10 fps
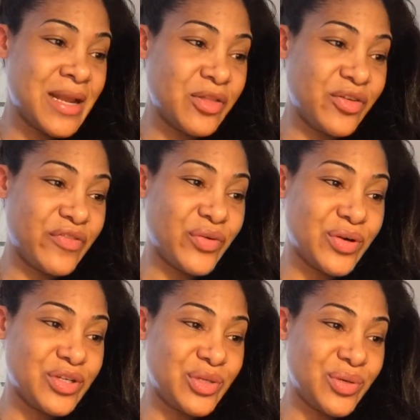and I look
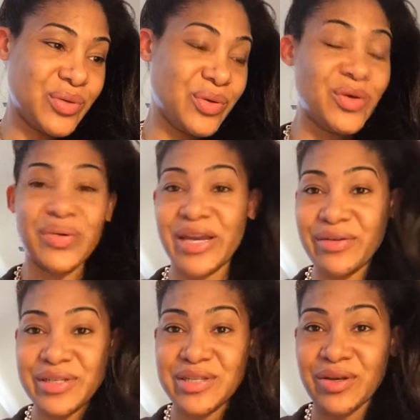forward to
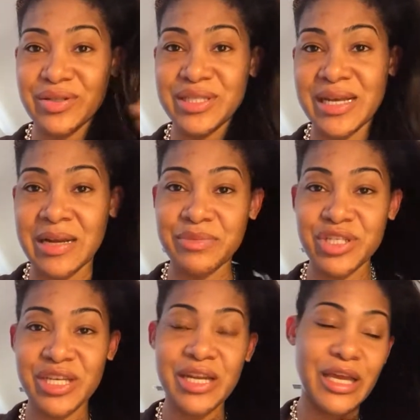great results. And I'm
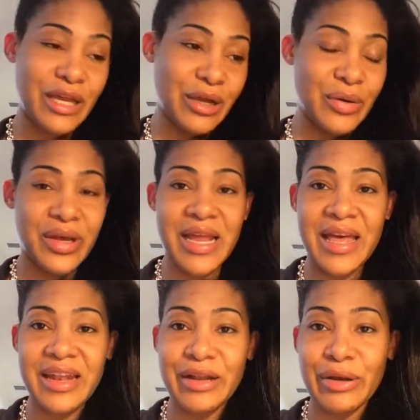just gonna go
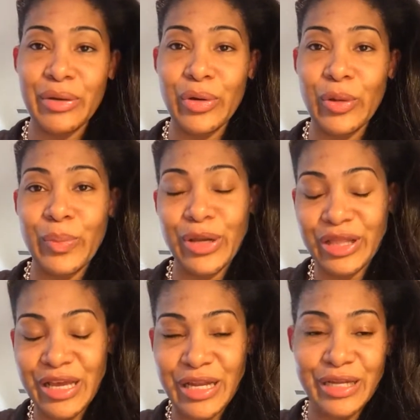ahead and
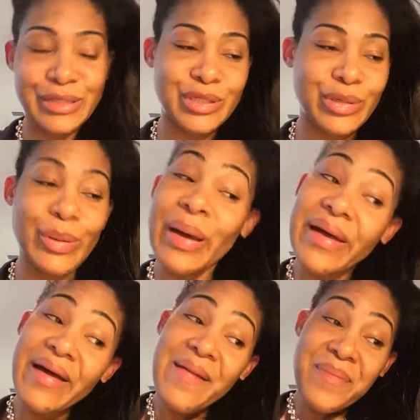incorporate that into
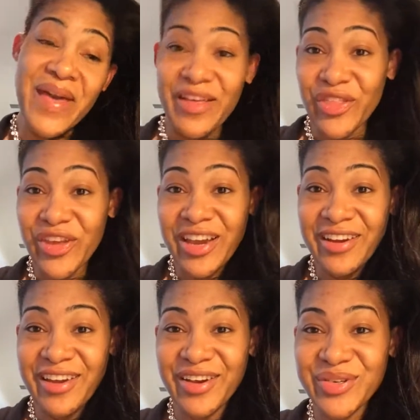my healthy
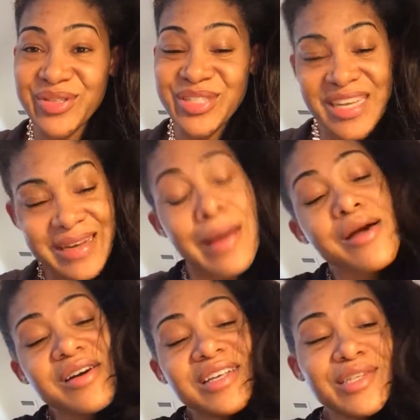hair care routine.
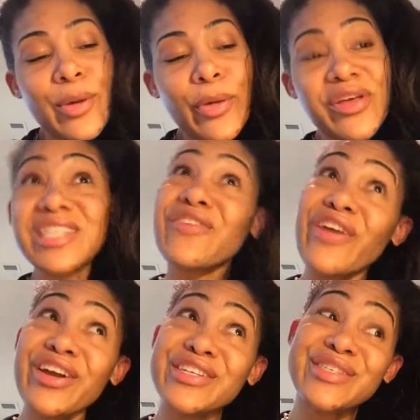So this is
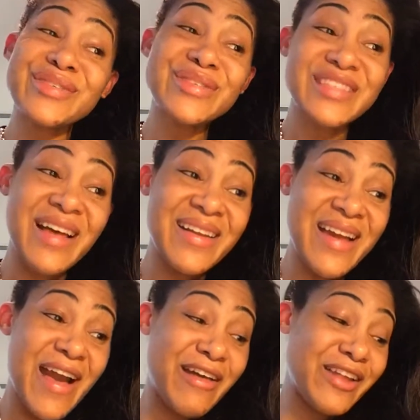Fair Sue
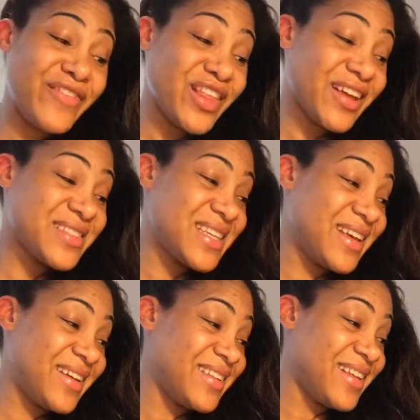signing out. I feel like I
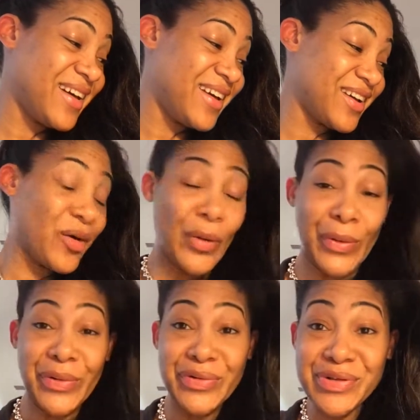said like a
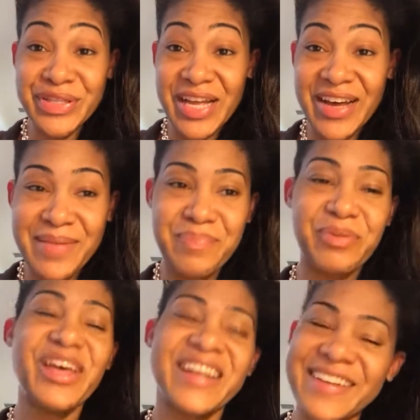whole lot,
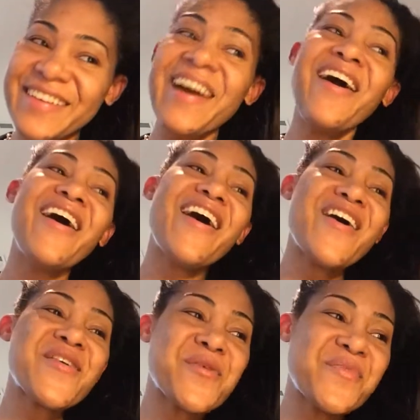but
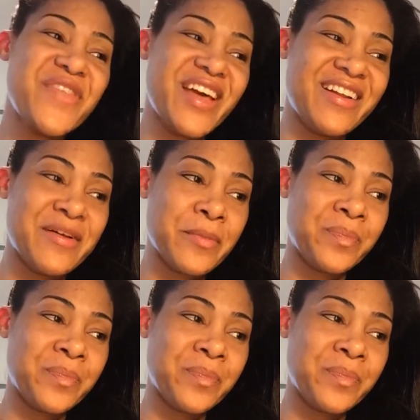hope that